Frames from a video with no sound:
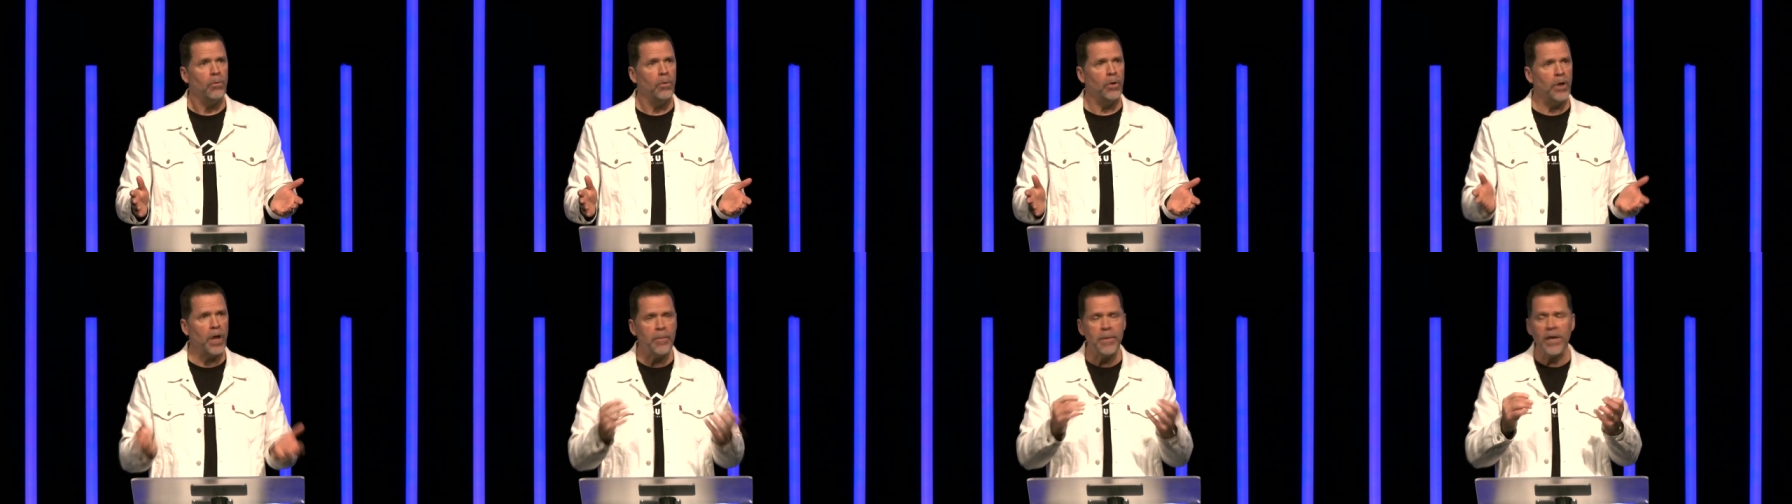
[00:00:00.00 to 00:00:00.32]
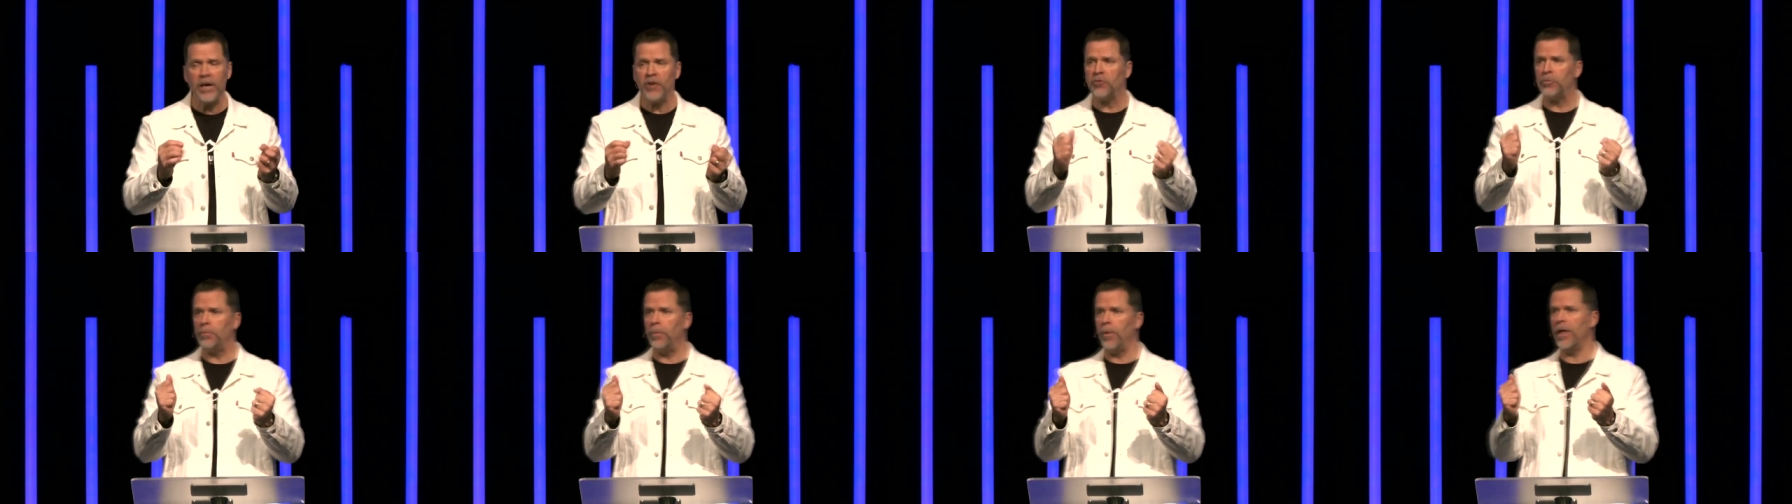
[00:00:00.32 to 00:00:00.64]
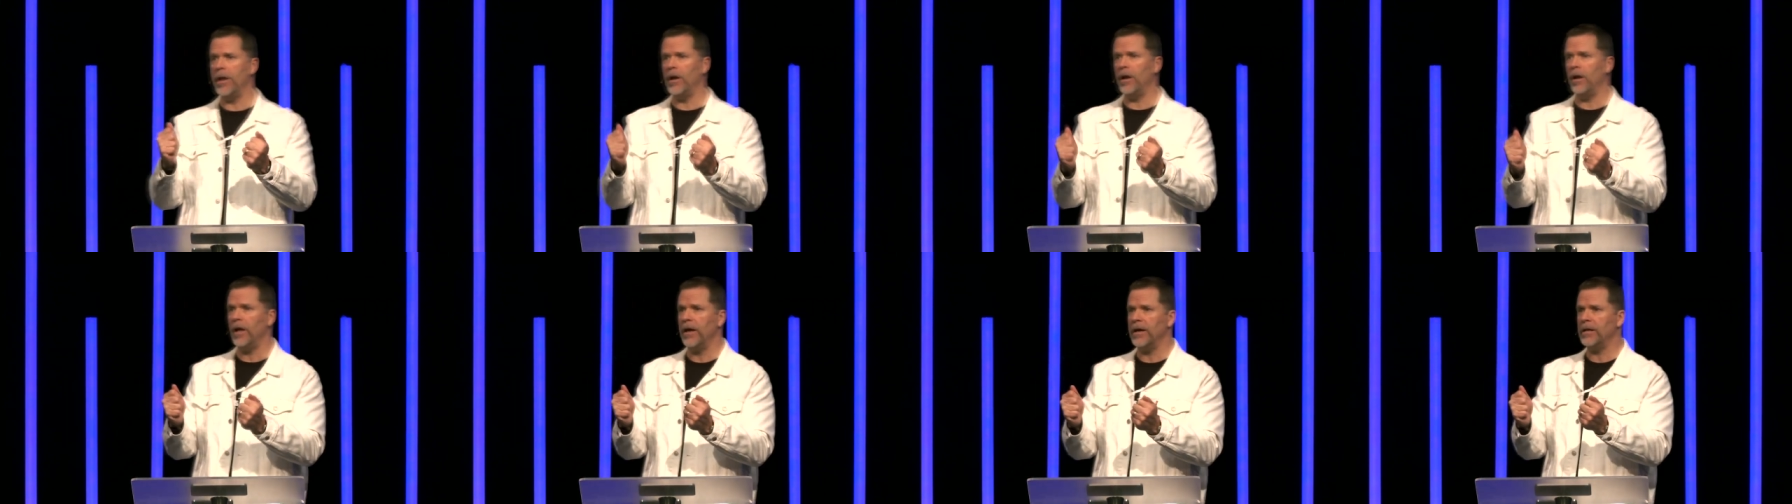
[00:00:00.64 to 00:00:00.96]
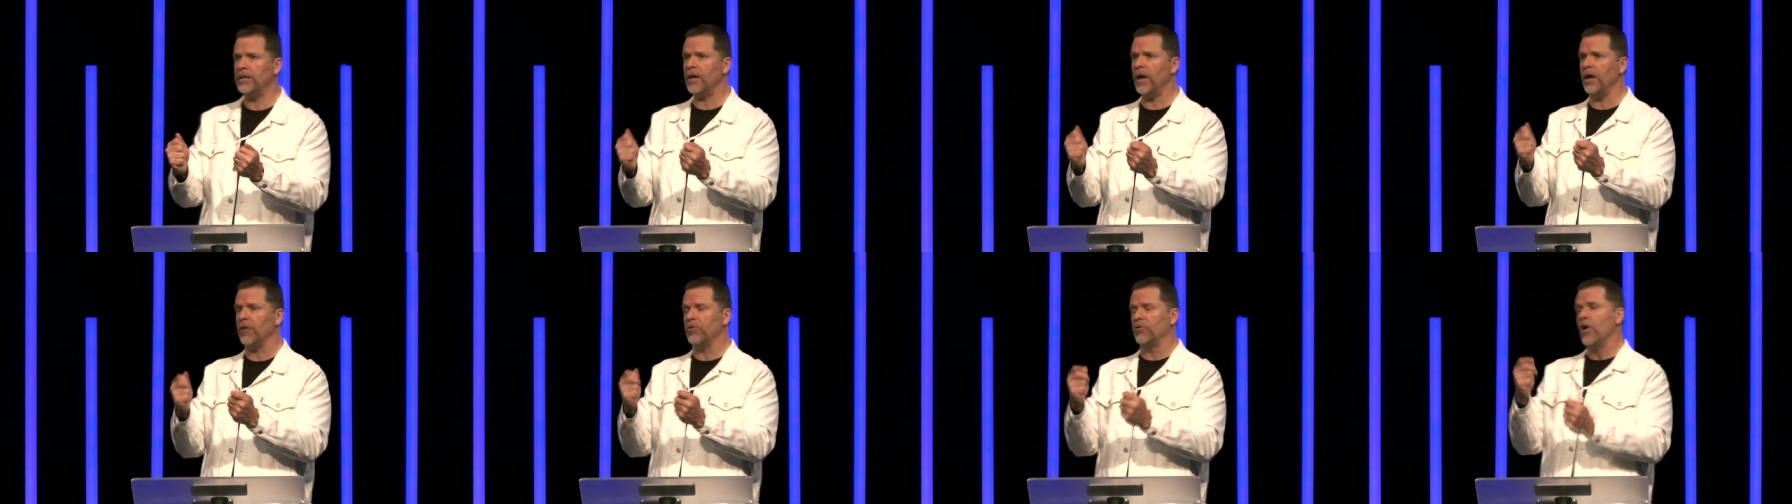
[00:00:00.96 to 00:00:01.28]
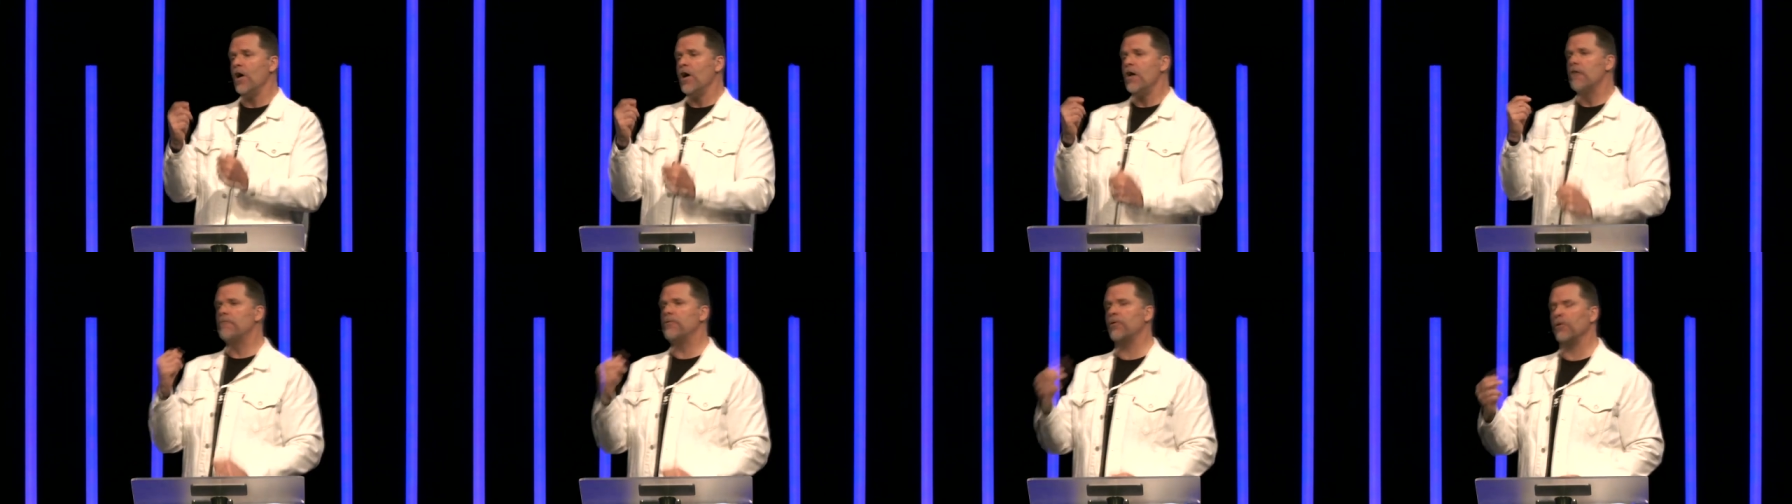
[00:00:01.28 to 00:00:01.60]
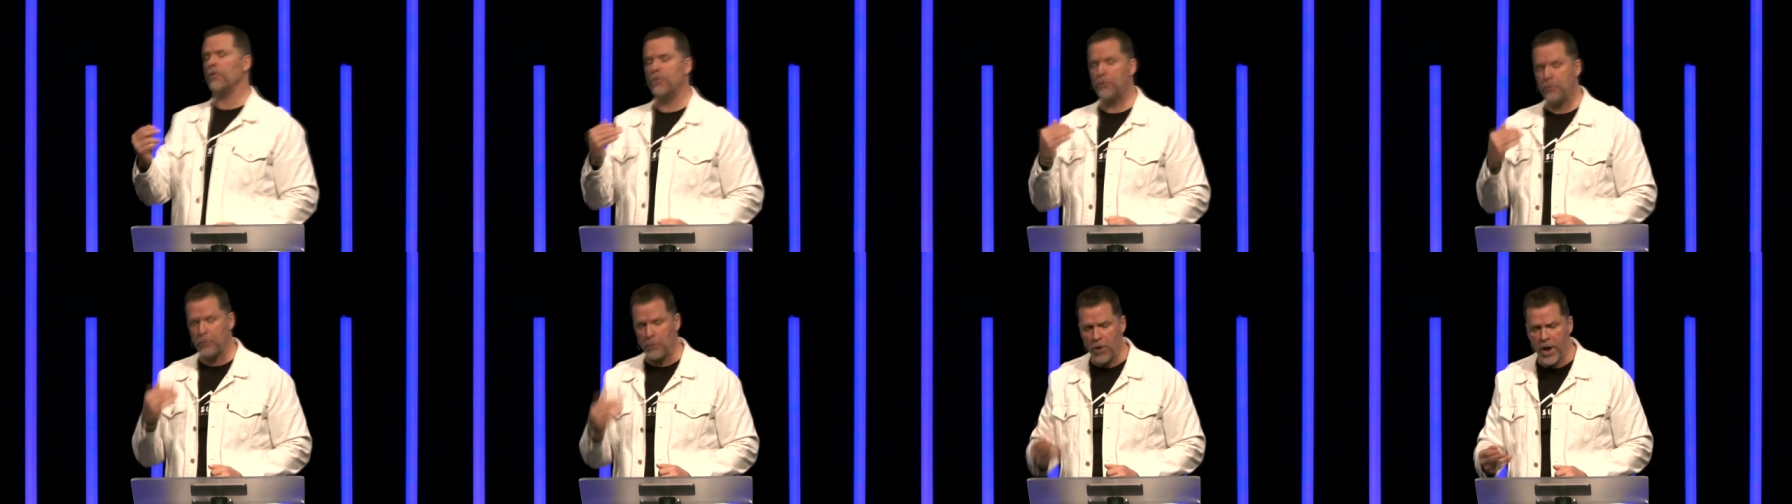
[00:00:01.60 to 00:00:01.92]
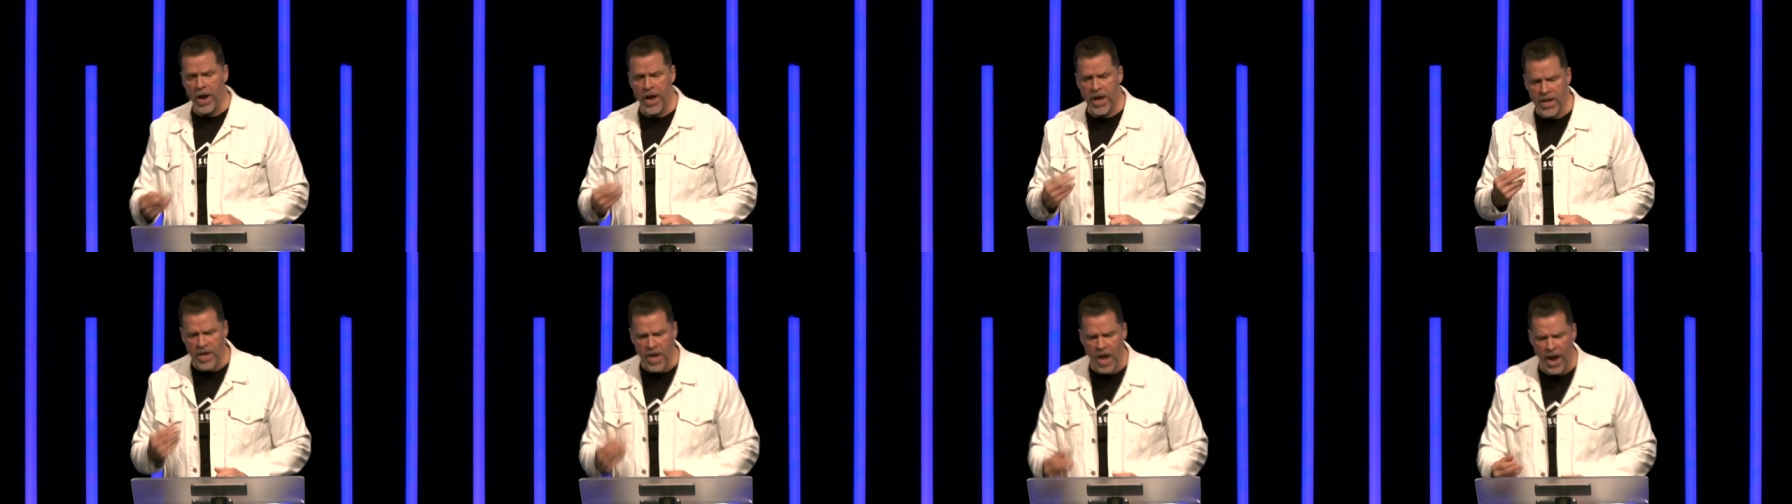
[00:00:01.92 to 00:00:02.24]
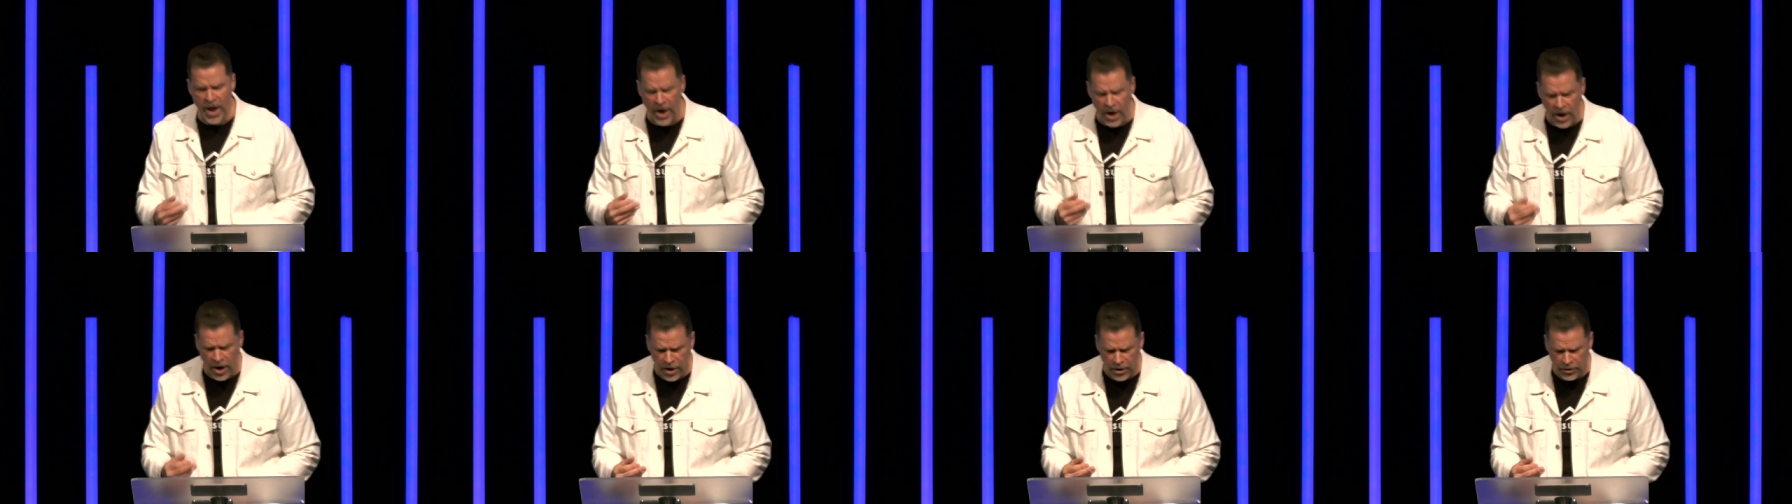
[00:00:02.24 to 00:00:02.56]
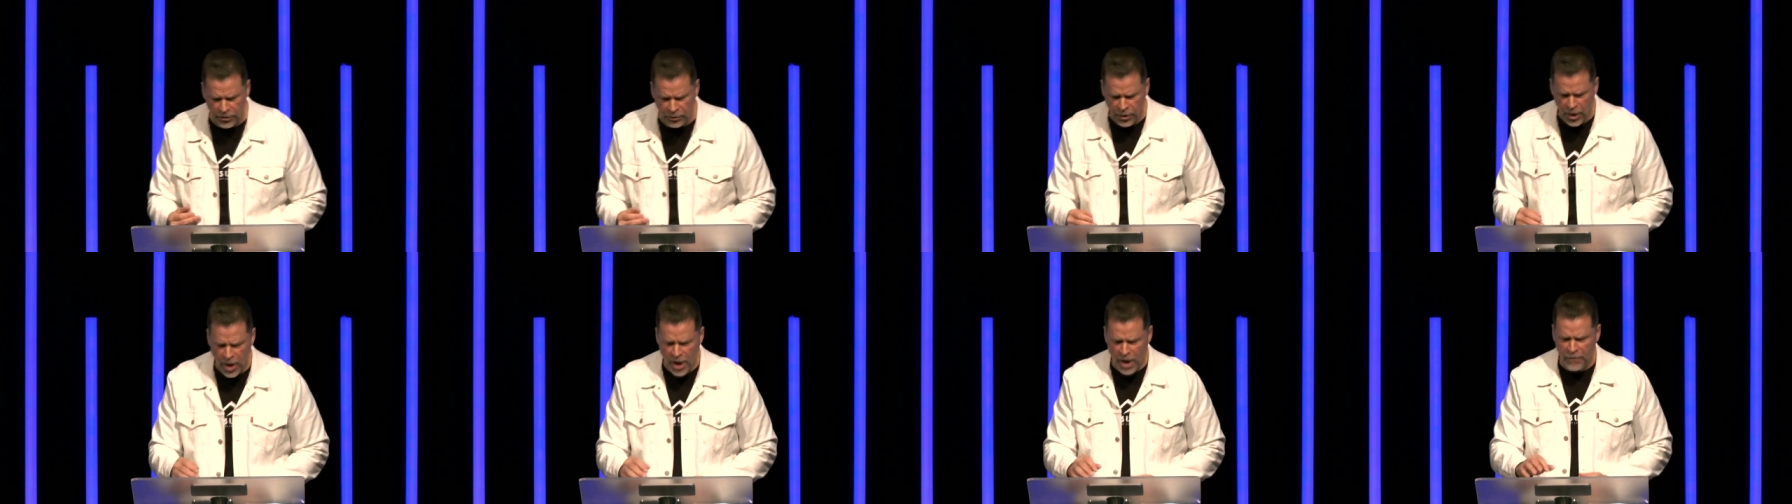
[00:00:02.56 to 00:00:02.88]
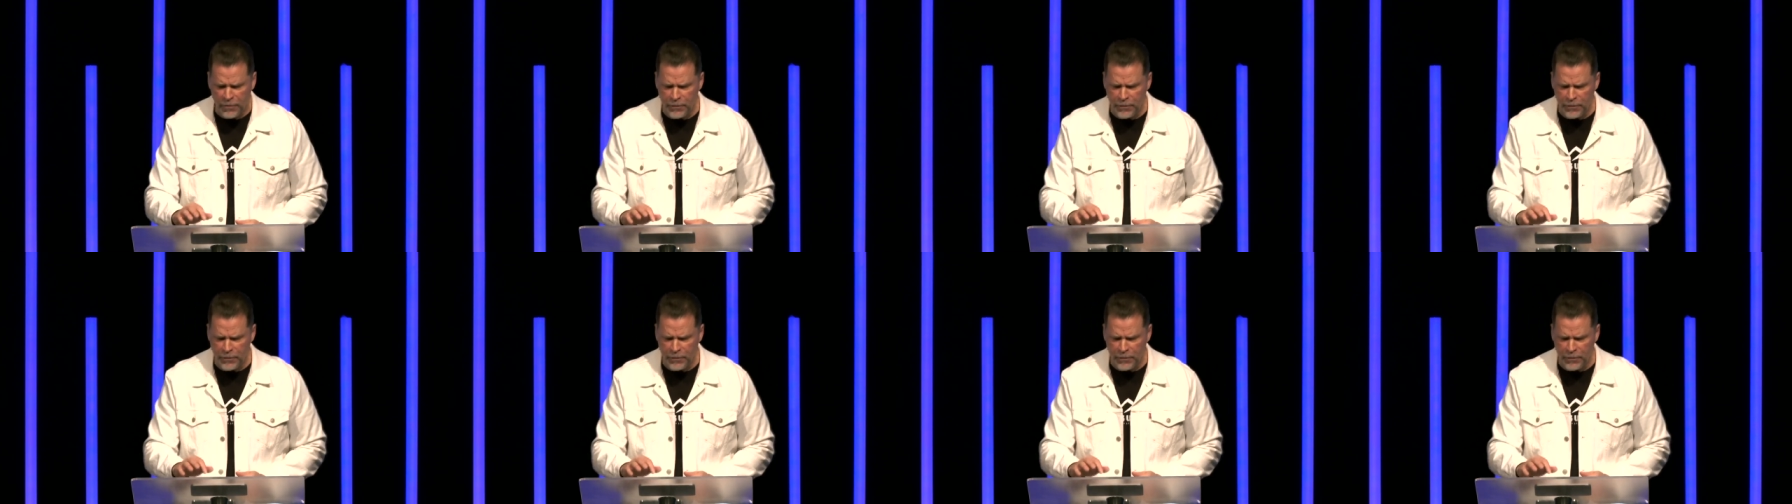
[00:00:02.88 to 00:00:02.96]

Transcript: Well, let me explain it like this. For three years,